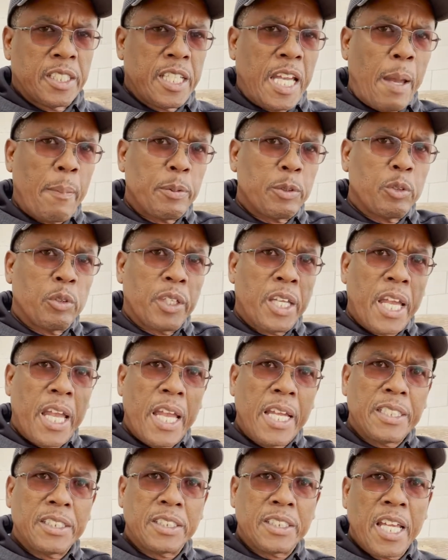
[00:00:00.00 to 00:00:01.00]
capital
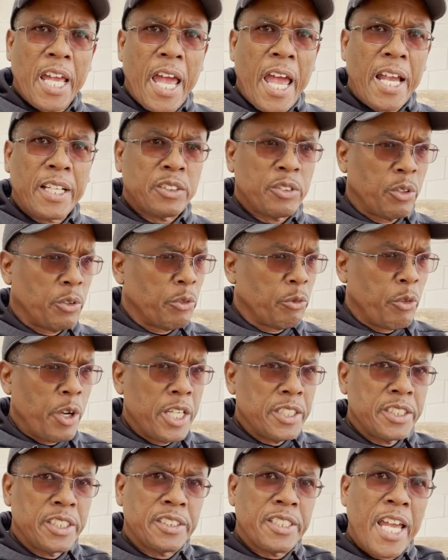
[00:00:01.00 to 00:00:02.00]
gains tax or
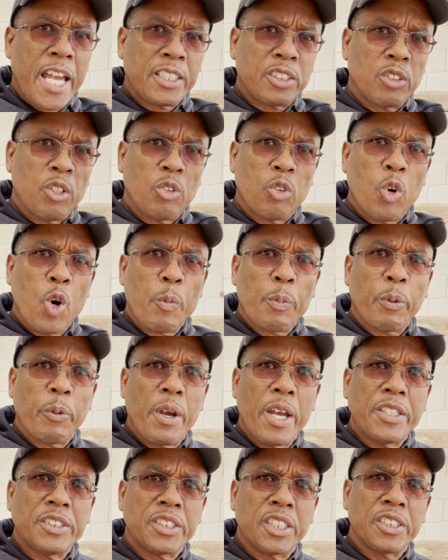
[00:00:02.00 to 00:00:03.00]
raising taxes on
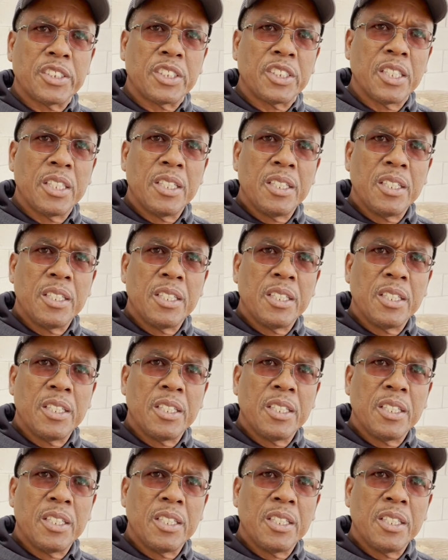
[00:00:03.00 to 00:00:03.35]
corporations,